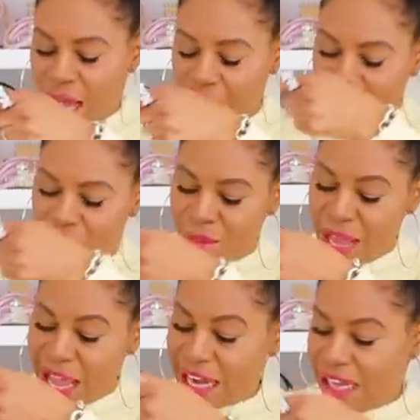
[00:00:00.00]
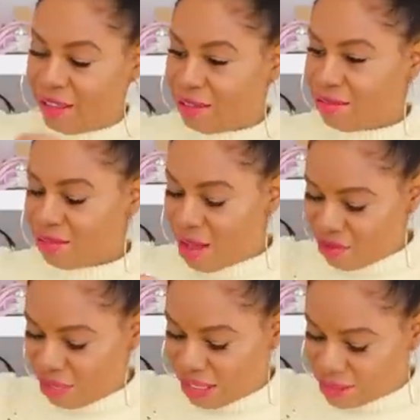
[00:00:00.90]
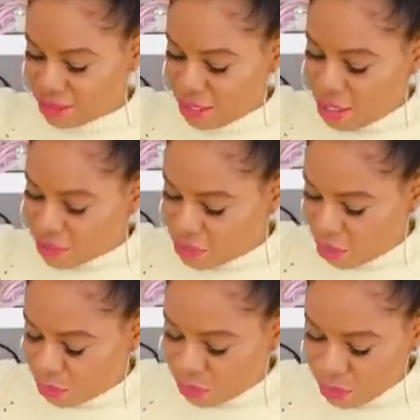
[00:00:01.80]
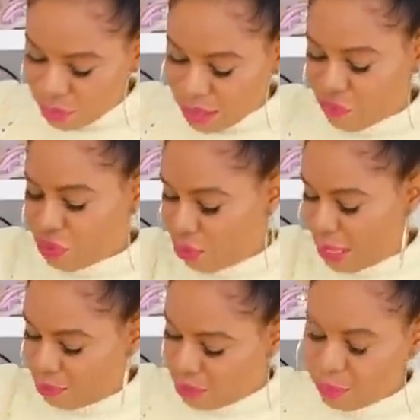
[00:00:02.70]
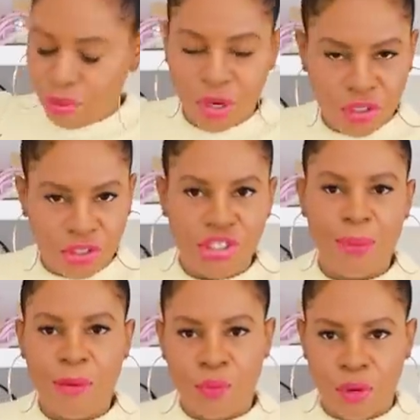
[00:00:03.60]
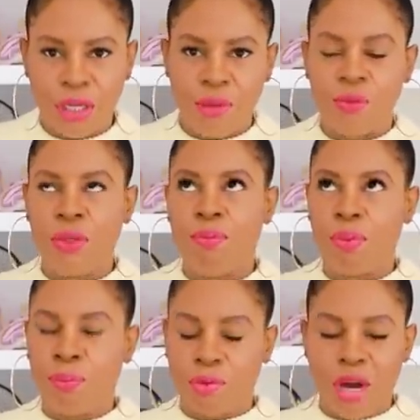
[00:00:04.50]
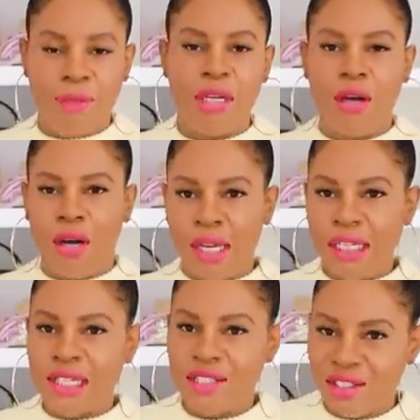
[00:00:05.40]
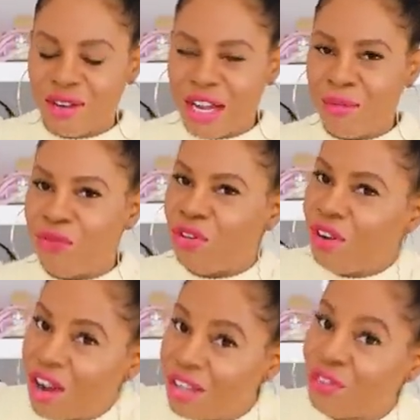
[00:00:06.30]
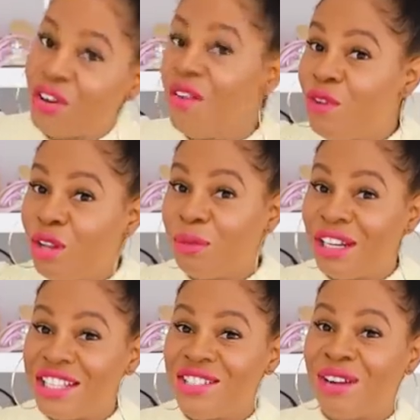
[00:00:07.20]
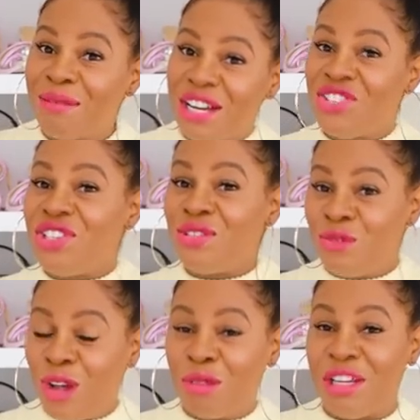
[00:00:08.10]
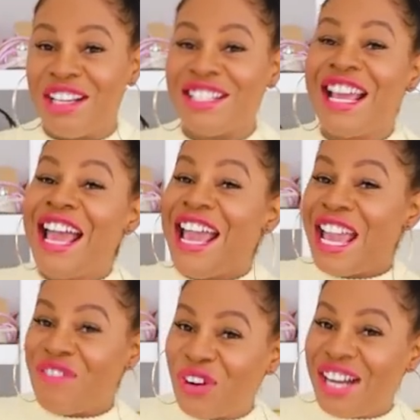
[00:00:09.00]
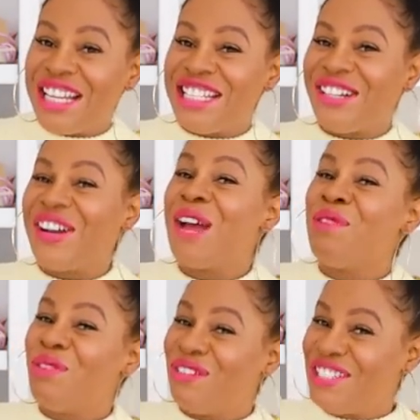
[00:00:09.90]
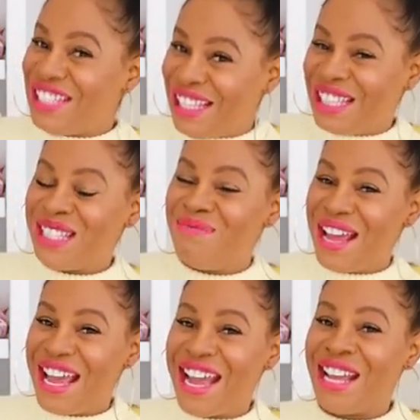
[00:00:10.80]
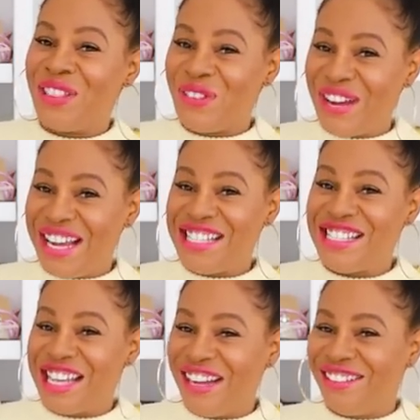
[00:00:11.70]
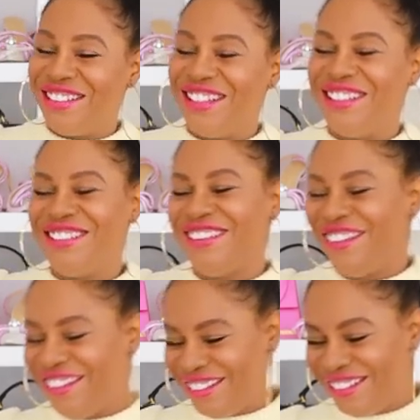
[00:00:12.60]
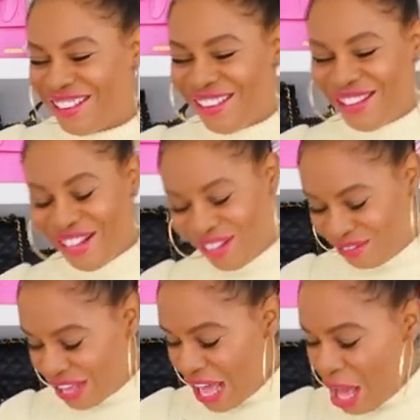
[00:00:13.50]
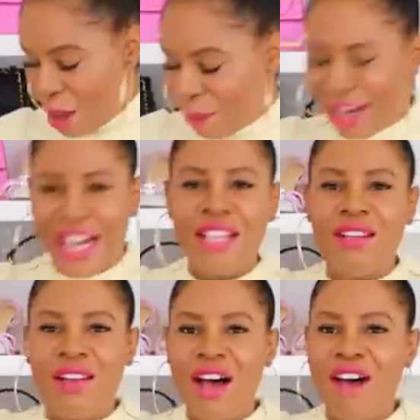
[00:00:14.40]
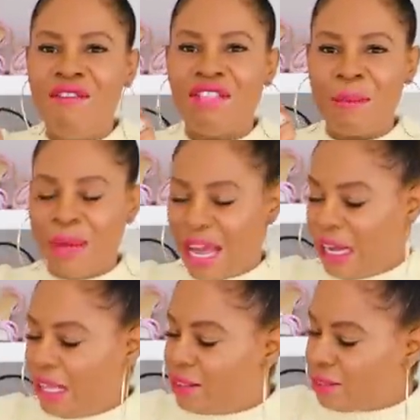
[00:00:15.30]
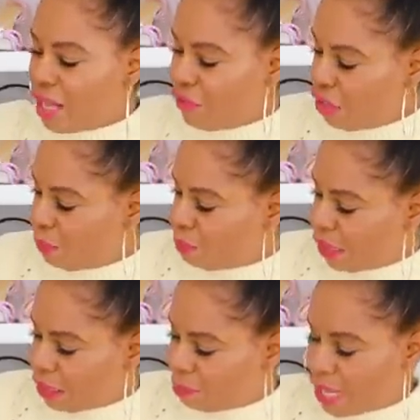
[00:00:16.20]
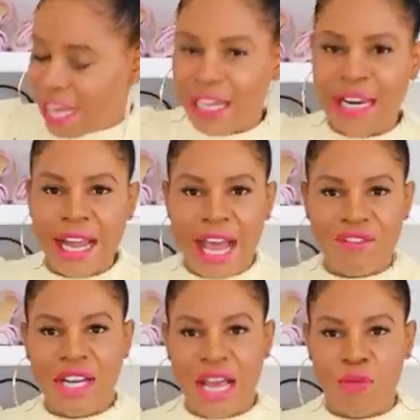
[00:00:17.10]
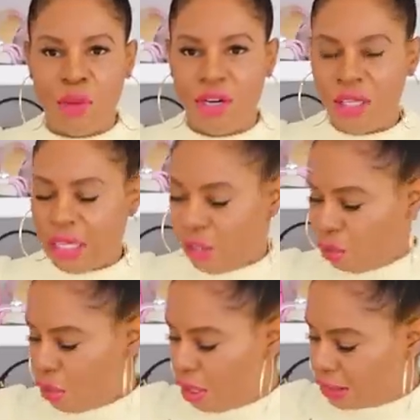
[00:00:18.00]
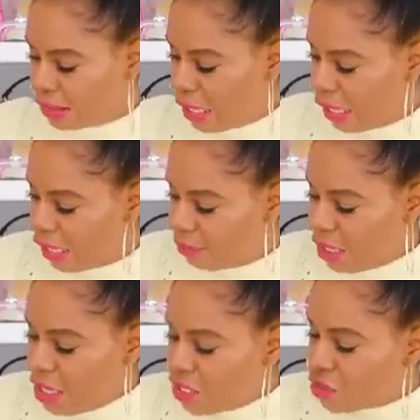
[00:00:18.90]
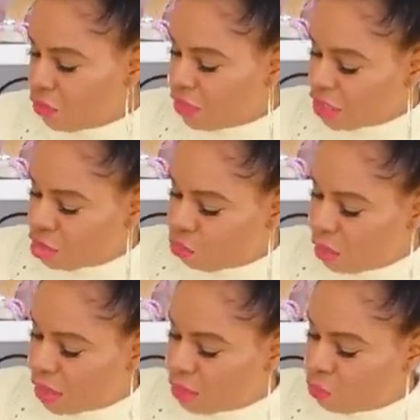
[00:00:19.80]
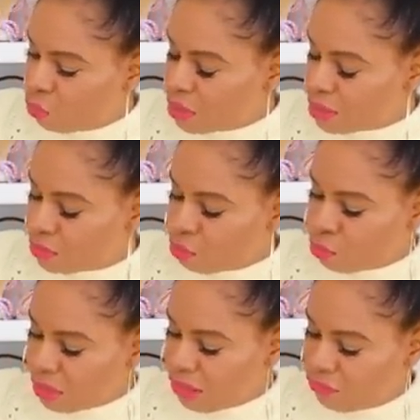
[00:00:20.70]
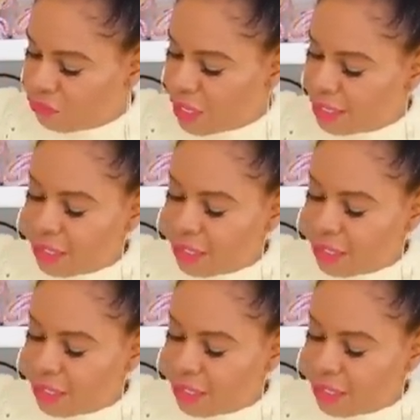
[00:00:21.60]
Um, and I love it. So th even though I'm in partnership, I've worked with Brahmin on Instagram. If you're not, if you're not following me on Instagram, guys, you need to follow me because if you're on Instagram, you would have seen this bag and the way I styled it. Ah, oh, love. But I love the bag. I love a good bucket bag and I haven't had one in a long time. So this one was really fun.